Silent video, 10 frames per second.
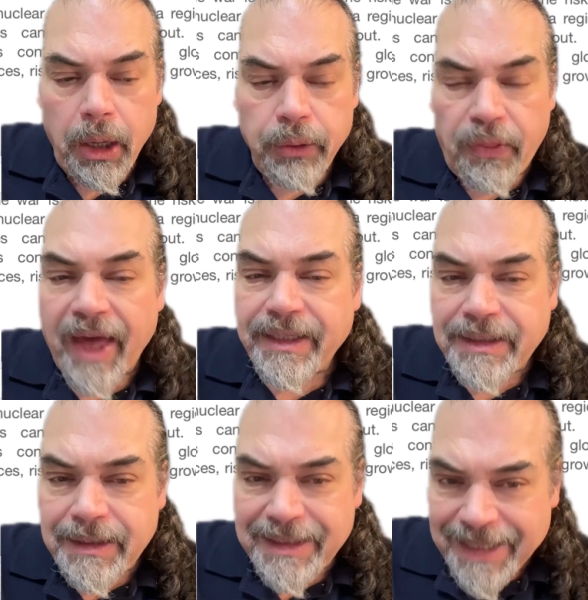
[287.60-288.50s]
That
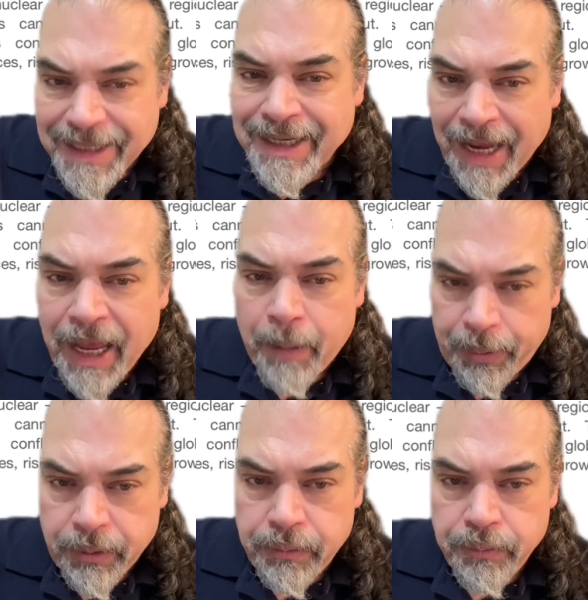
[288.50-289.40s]
didn't
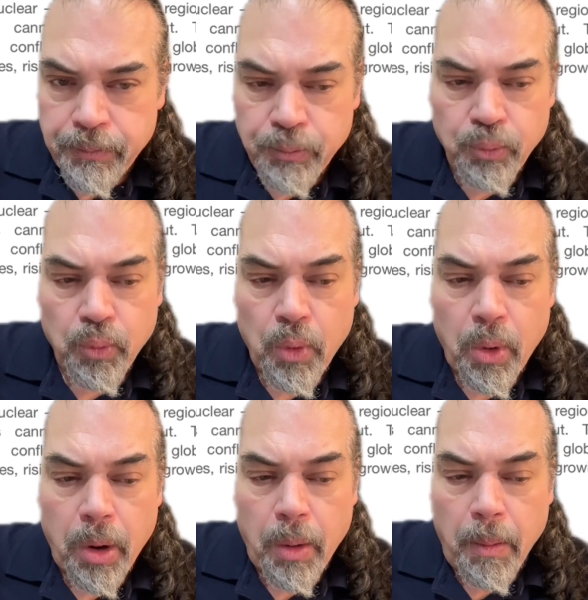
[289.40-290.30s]
happen.
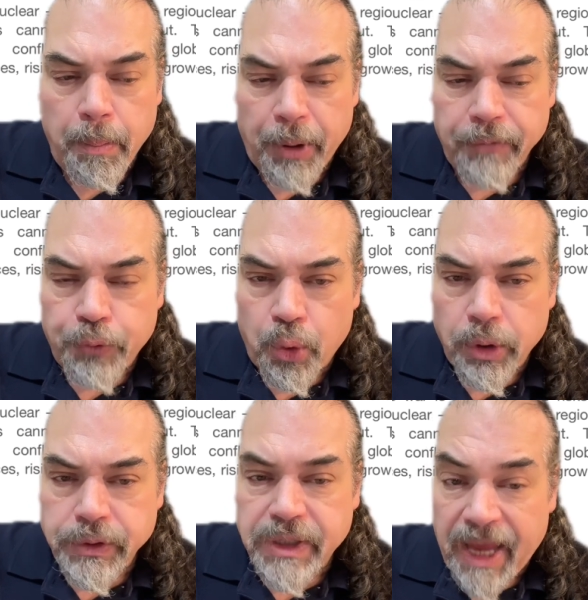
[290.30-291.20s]
But of
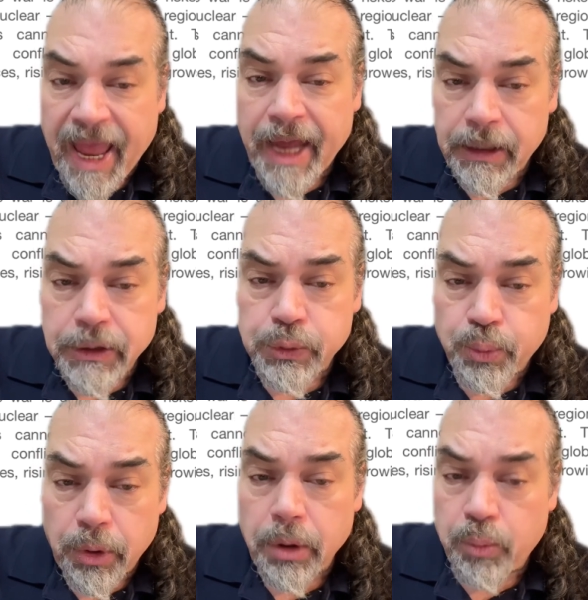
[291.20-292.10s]
course, the analysts
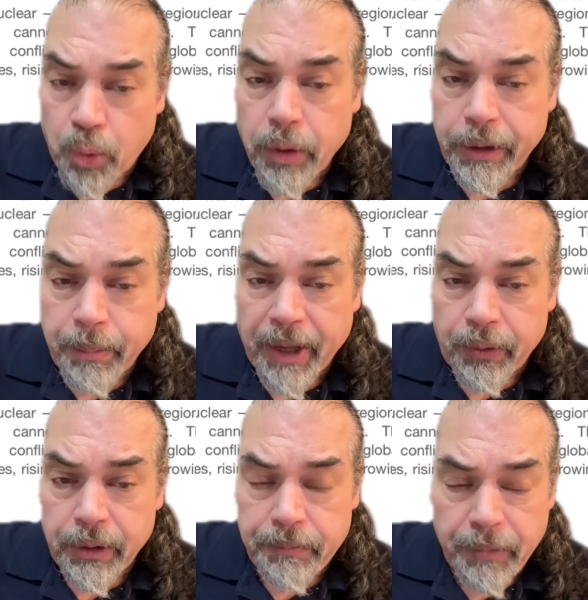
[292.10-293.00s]
were worried about
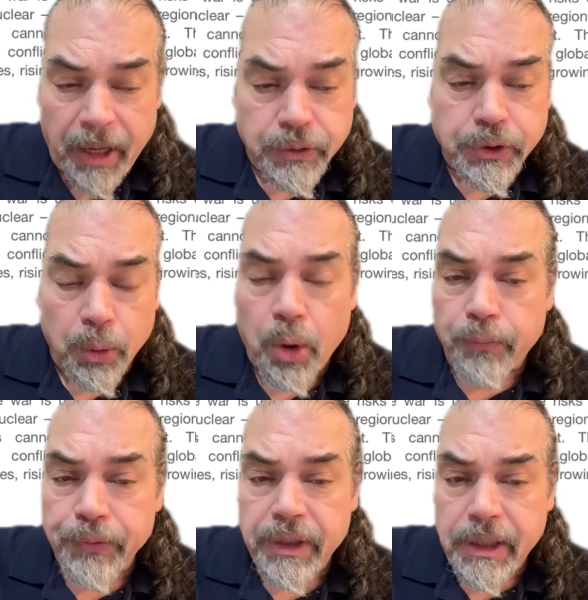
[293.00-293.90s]
it. And so
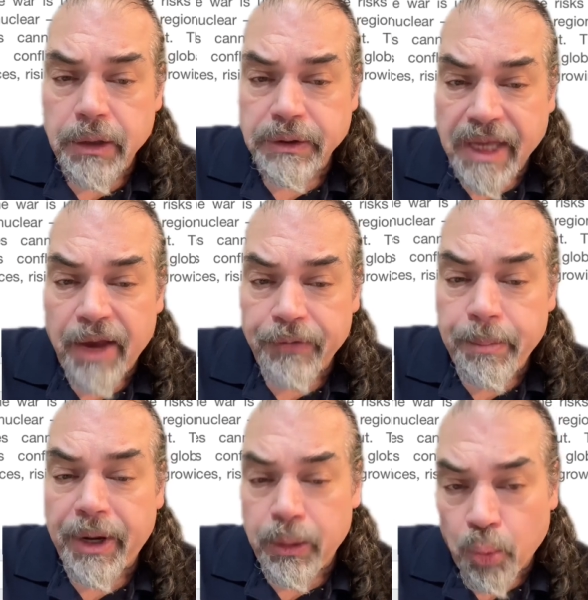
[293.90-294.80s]
over the years,
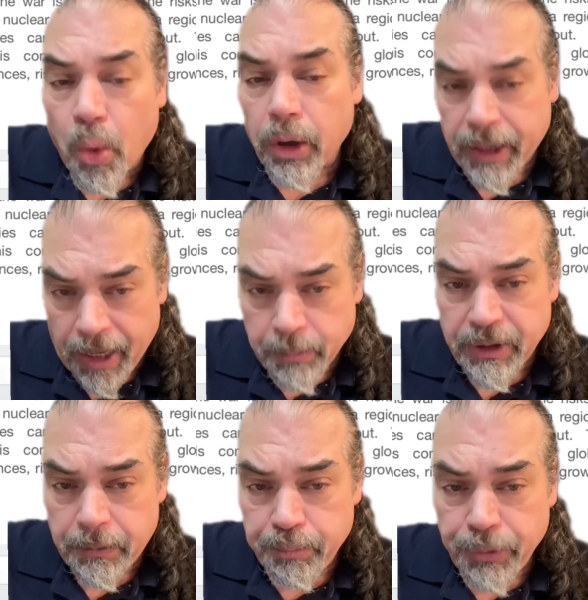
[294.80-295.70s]
everybody war-gamed
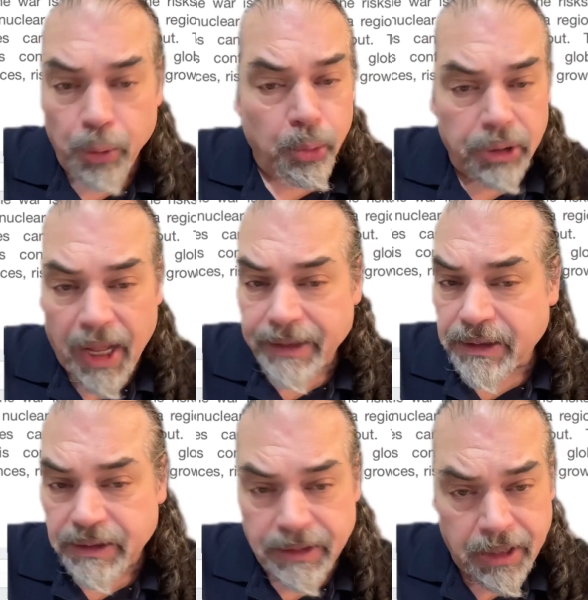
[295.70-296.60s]
it. There were lots
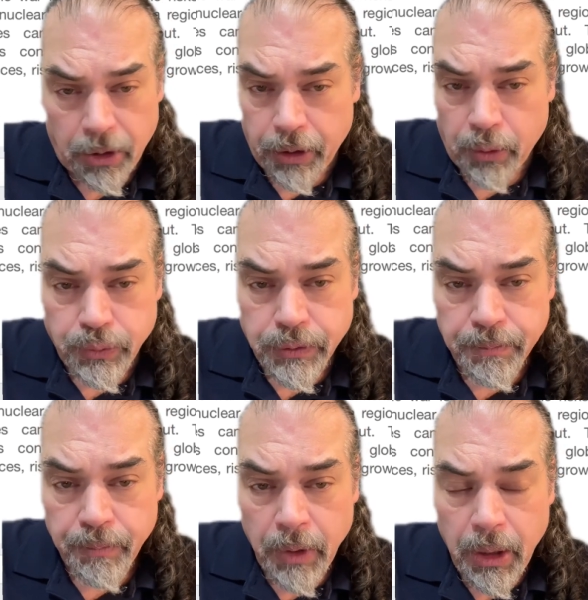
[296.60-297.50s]
of scenarios.
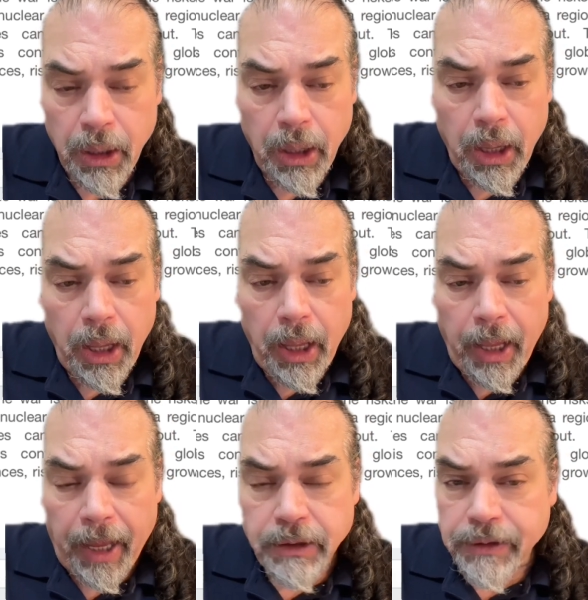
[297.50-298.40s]

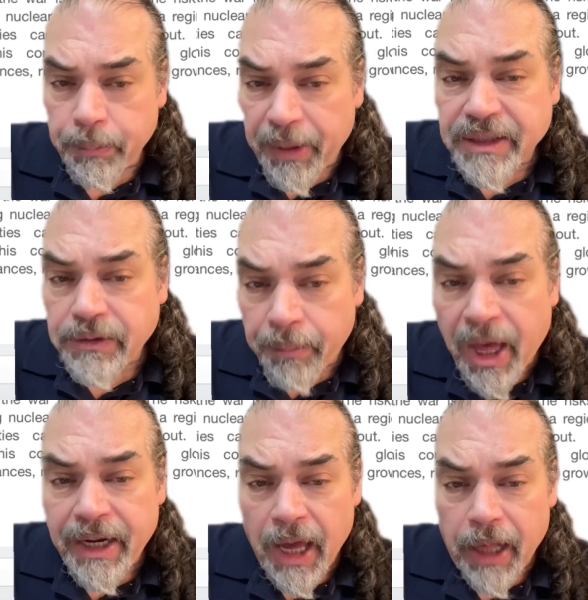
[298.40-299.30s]
And to the best of
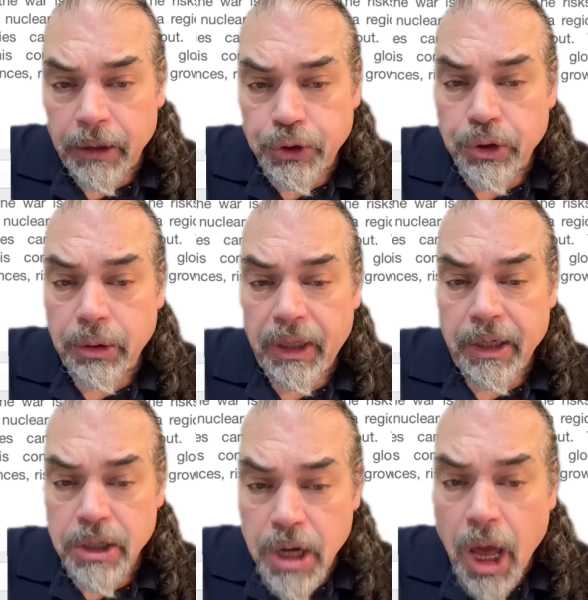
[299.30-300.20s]
my knowledge,
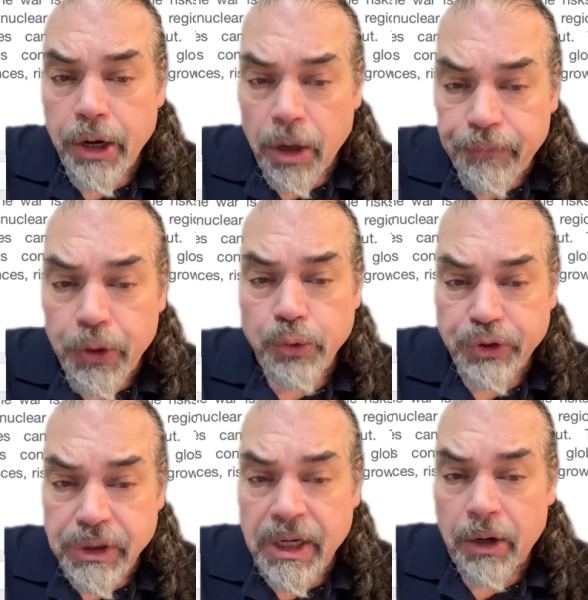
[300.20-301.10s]
in none of those
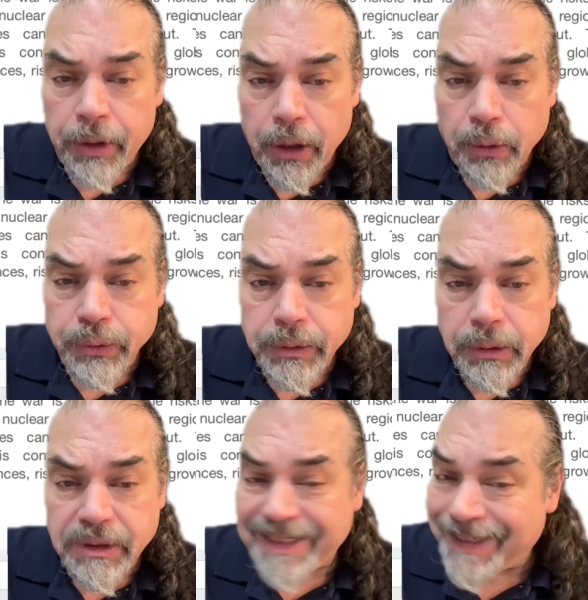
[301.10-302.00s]
scenarios
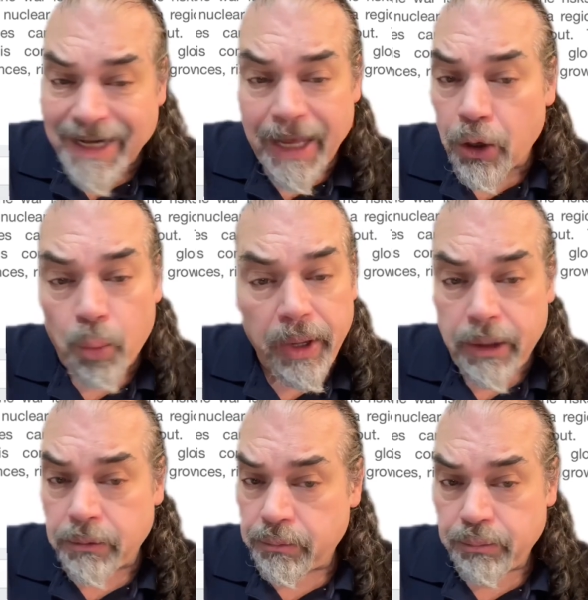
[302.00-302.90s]
did NATO win.